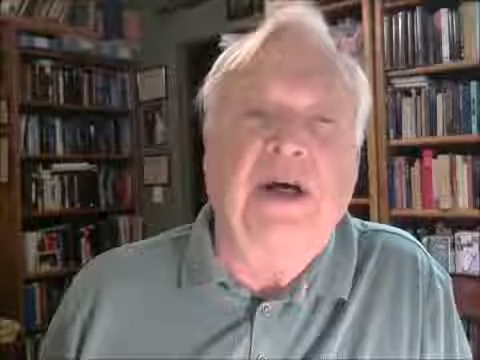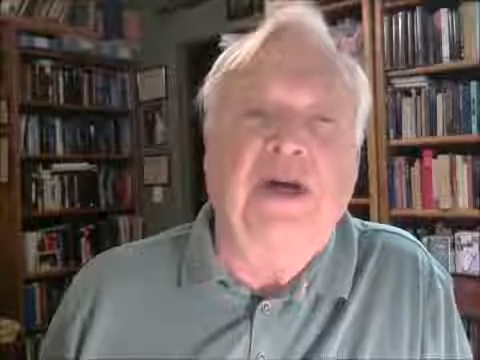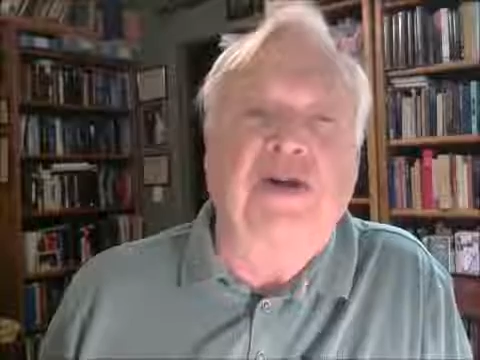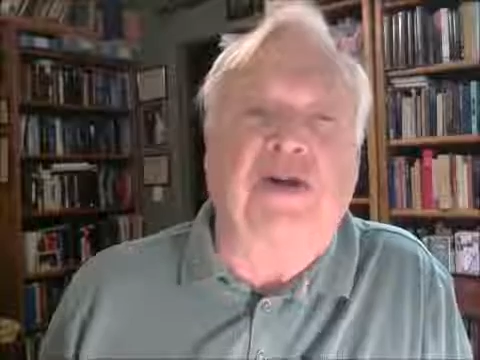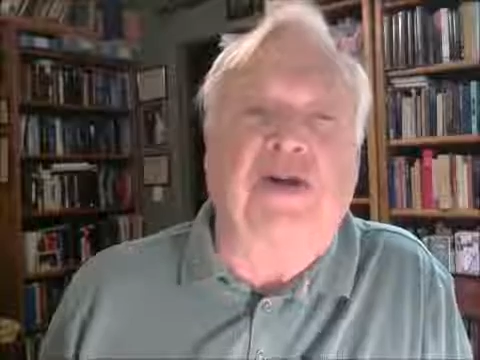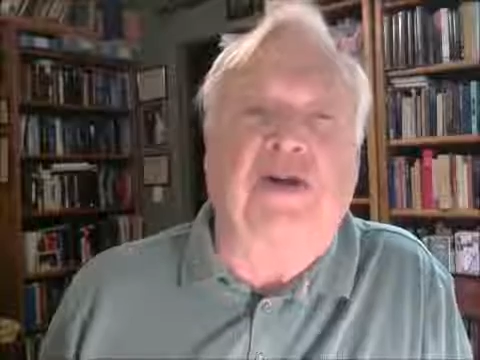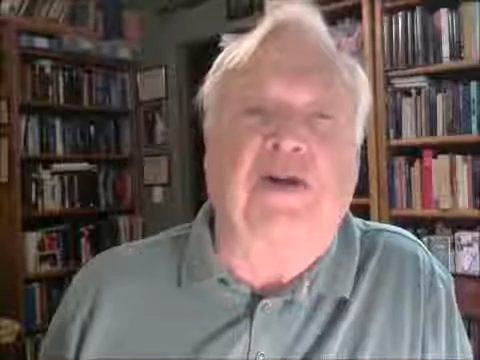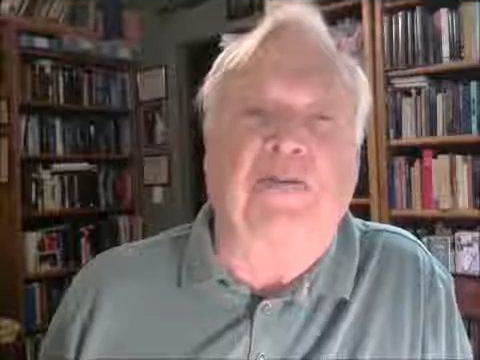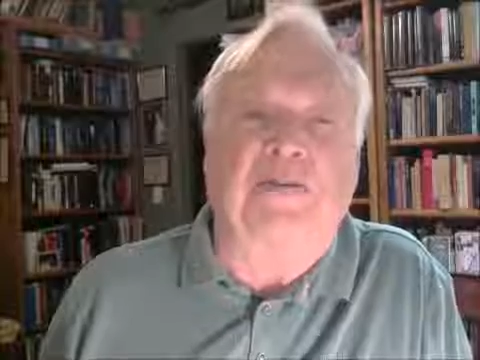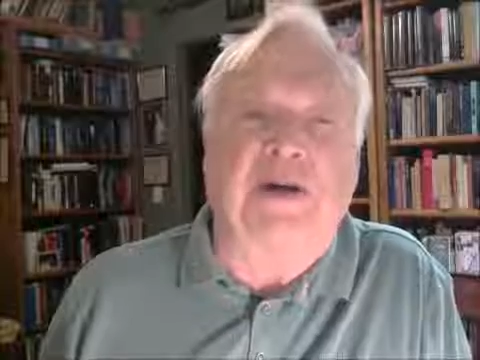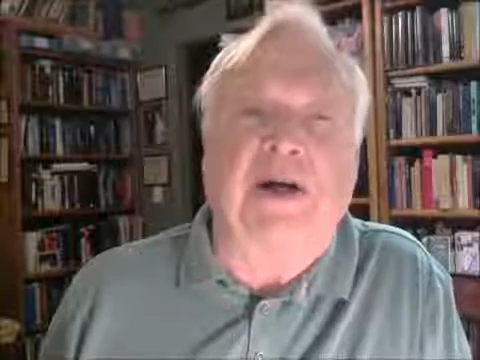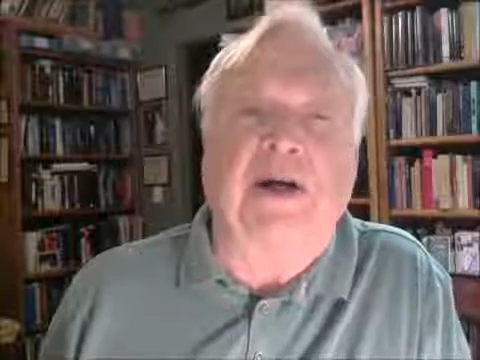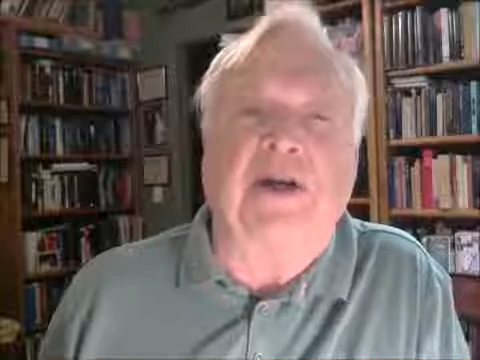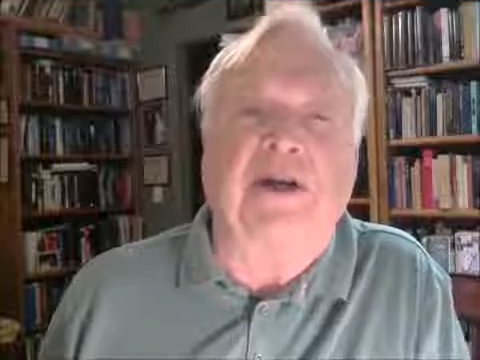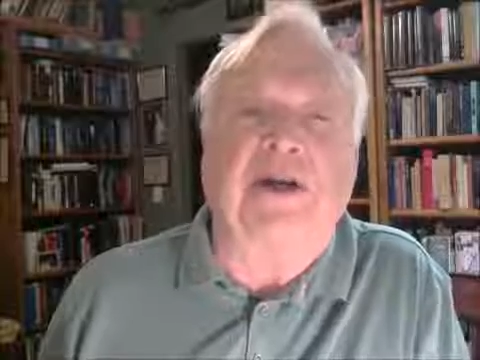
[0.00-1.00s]

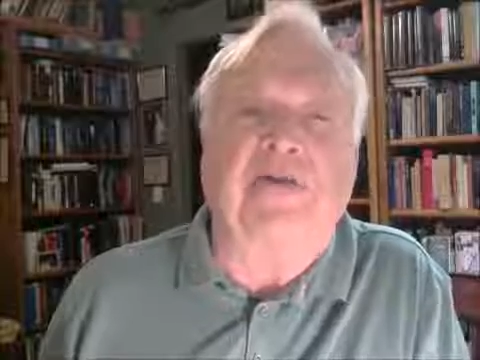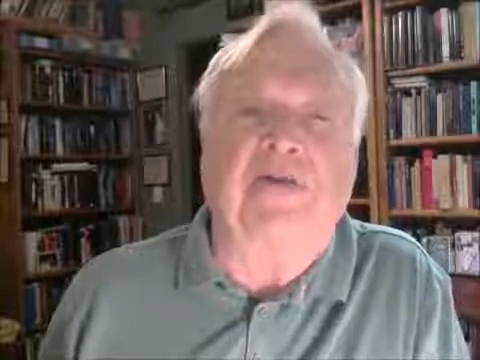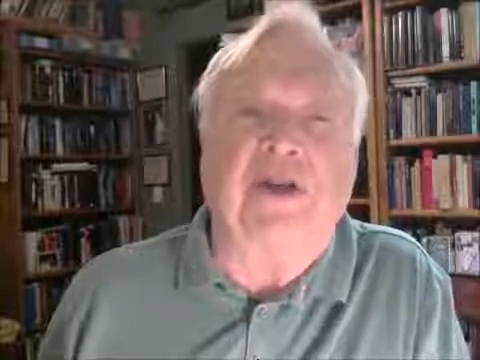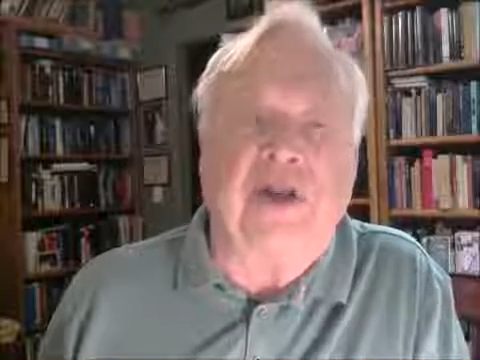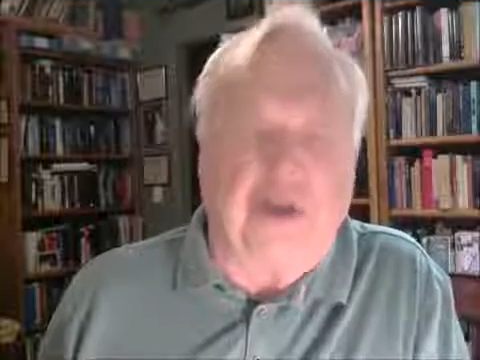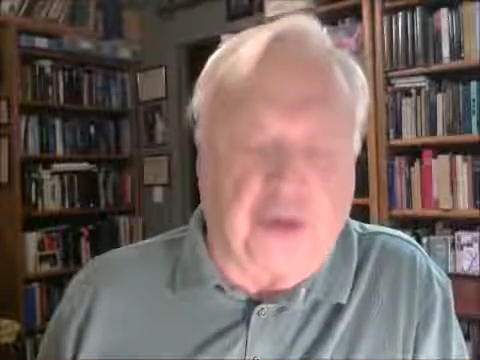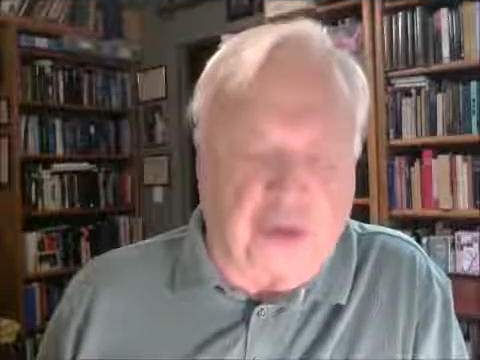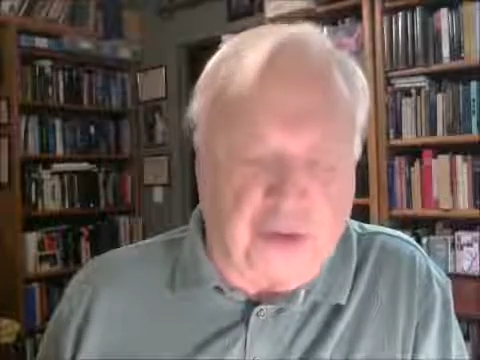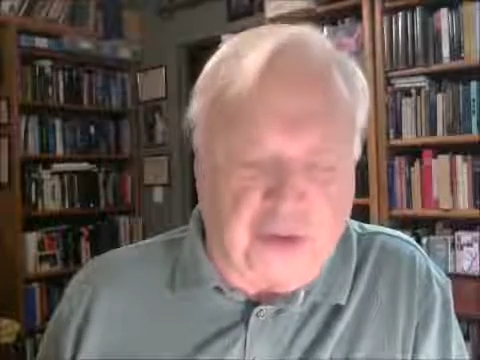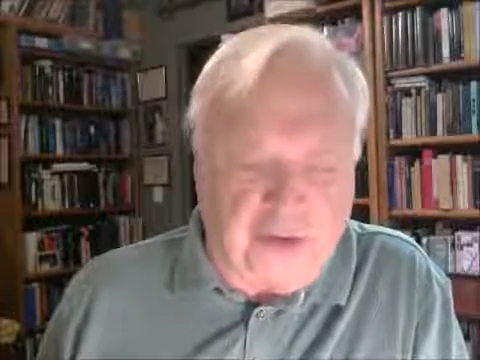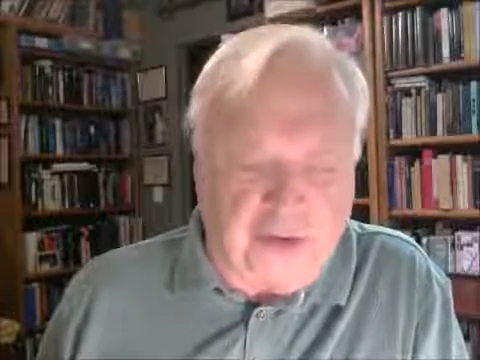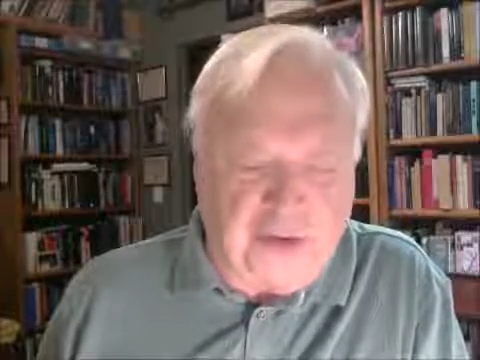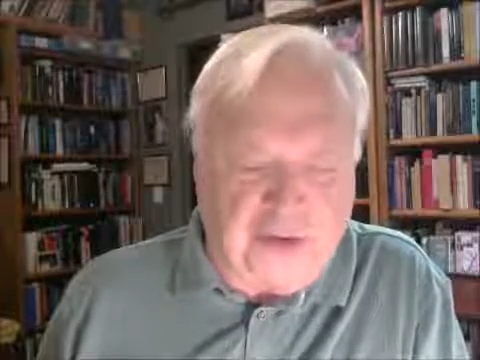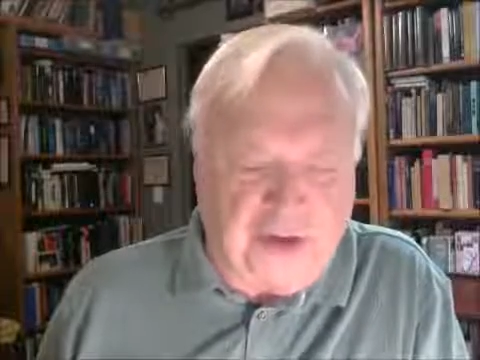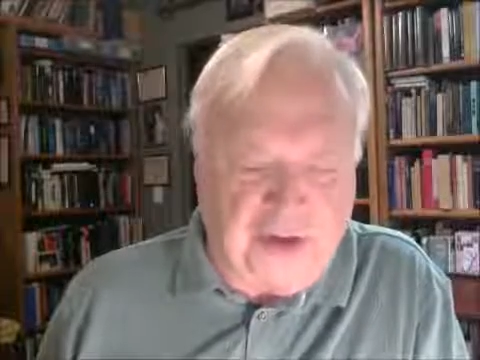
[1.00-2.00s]
stability of the
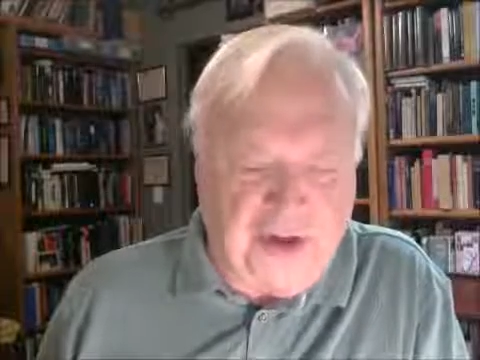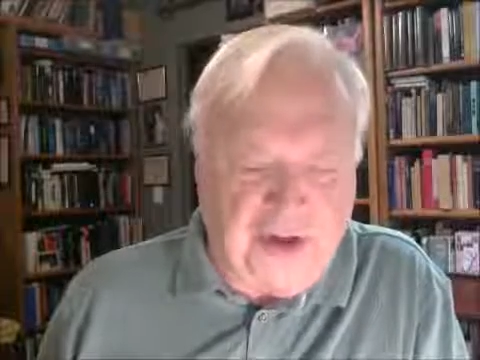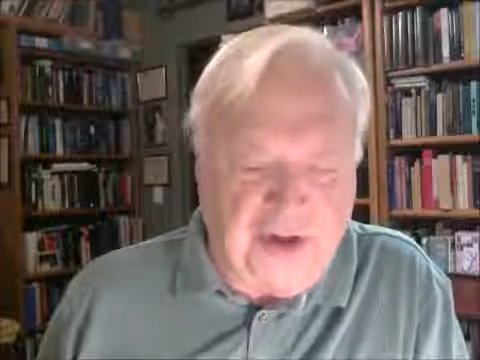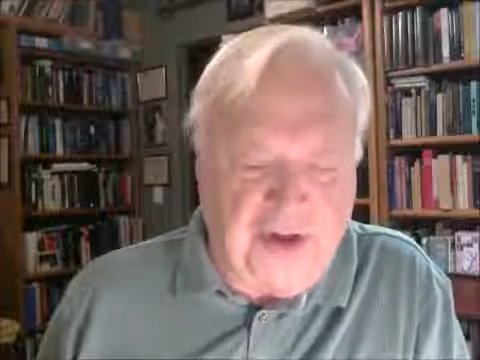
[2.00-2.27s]
earth,